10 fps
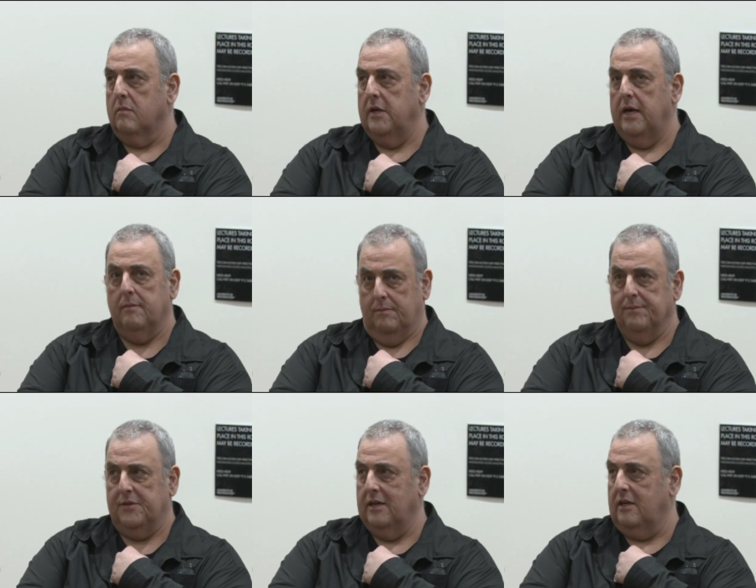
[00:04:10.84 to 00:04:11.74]
Yeah,
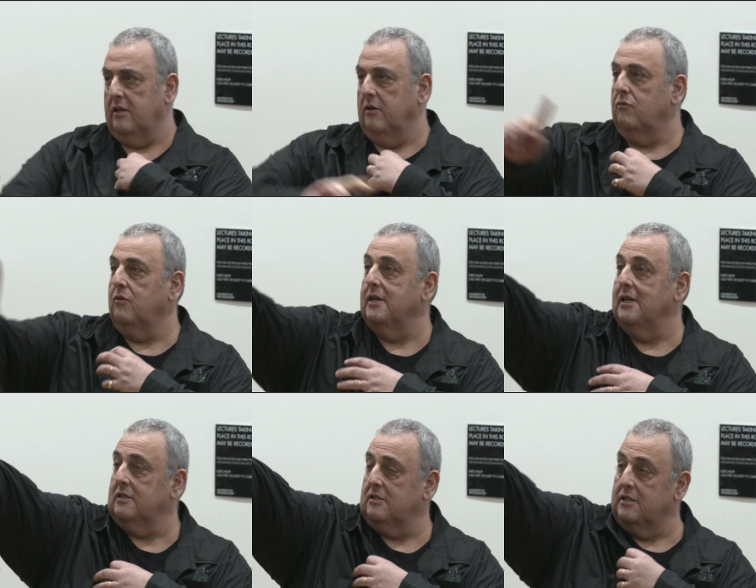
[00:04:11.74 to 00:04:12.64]
thank you. Right
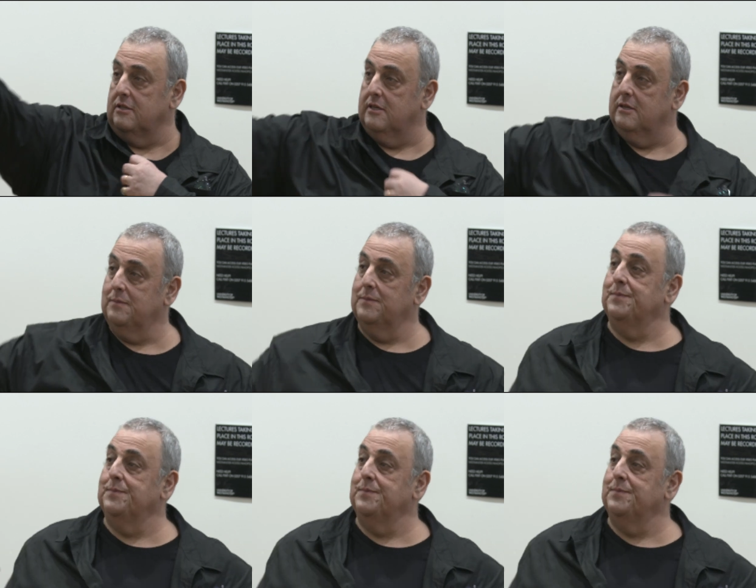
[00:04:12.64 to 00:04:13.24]
next to you there.